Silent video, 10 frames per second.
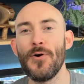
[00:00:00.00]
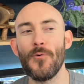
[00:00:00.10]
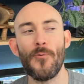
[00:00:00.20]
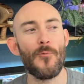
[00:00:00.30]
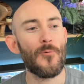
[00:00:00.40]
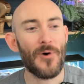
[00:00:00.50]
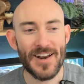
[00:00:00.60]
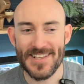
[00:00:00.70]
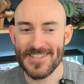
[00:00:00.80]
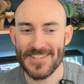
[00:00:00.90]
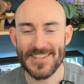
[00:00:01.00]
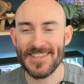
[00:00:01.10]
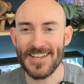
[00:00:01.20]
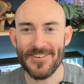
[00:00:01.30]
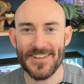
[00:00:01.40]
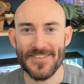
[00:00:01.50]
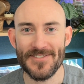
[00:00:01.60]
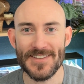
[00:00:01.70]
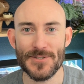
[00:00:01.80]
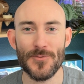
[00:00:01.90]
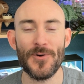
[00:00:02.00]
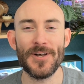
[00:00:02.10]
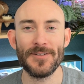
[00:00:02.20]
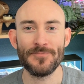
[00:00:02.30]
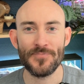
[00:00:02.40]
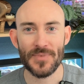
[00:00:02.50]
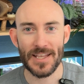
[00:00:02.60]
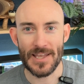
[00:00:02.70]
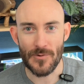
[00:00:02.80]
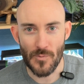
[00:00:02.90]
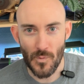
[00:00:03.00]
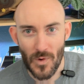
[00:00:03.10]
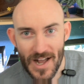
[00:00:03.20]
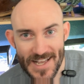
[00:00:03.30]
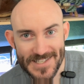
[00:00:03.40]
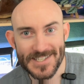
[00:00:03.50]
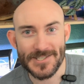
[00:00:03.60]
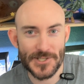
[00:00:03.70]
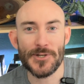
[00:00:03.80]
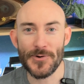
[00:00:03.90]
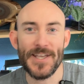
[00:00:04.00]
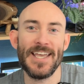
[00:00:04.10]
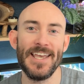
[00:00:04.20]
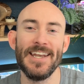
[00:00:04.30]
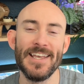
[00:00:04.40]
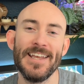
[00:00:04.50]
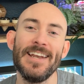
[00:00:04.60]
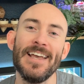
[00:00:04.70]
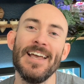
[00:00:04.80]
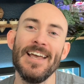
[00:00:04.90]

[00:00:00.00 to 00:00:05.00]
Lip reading: What is the theory of this one and why is it so hidden?